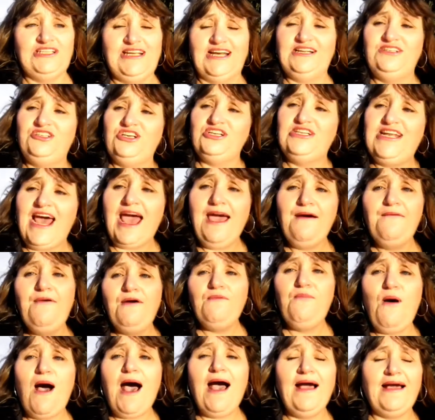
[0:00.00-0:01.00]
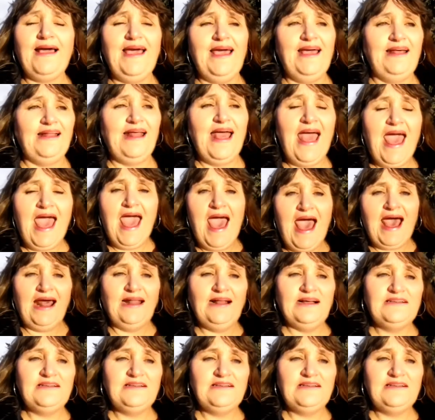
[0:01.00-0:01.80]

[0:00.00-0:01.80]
And today we walk in and